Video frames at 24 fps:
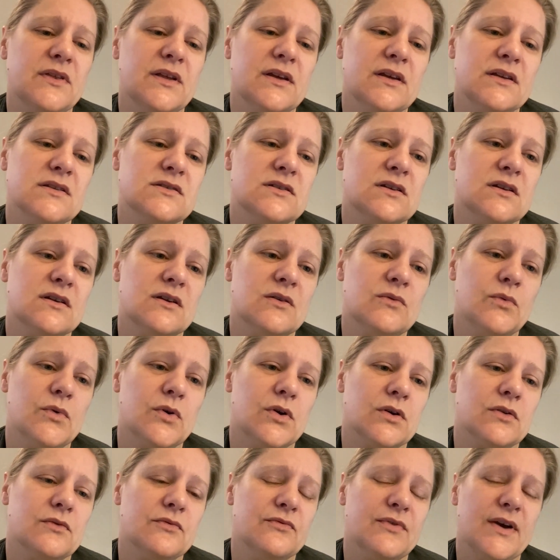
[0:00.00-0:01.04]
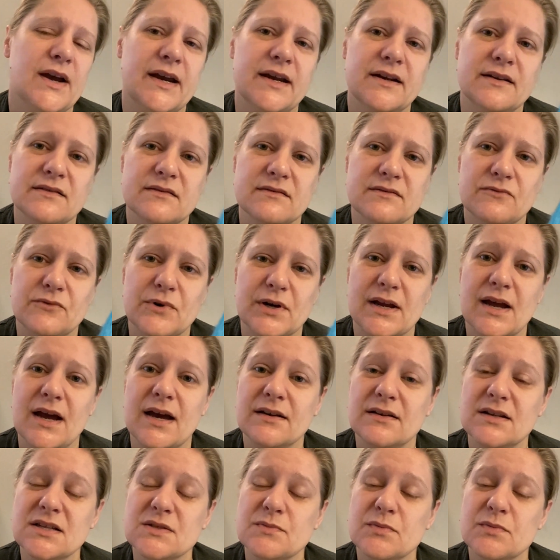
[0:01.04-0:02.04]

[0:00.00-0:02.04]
it's gonna work fine regardless,